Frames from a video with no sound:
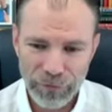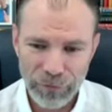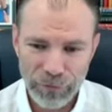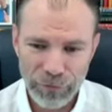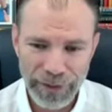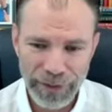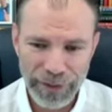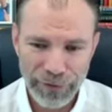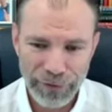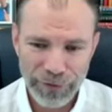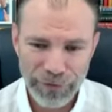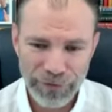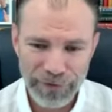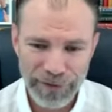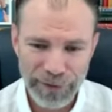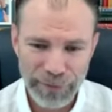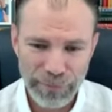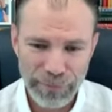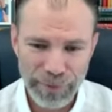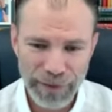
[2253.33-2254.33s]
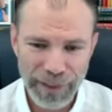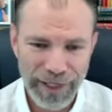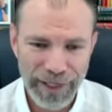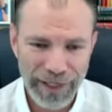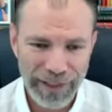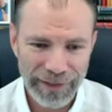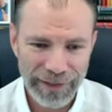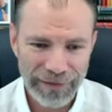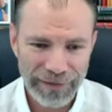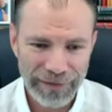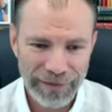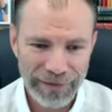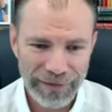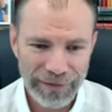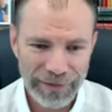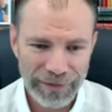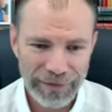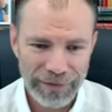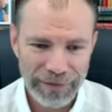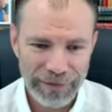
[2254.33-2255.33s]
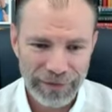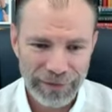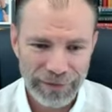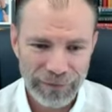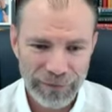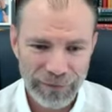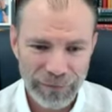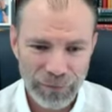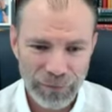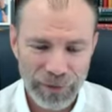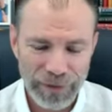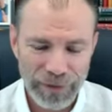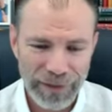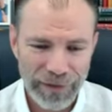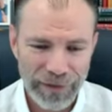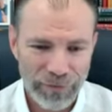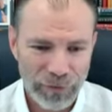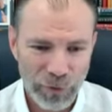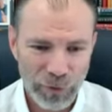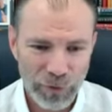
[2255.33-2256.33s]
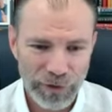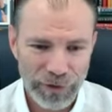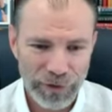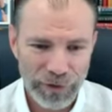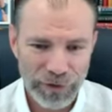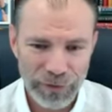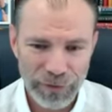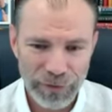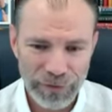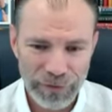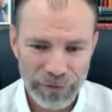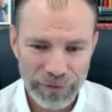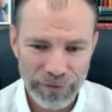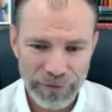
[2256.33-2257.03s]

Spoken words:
rigorously applying what they've taught you.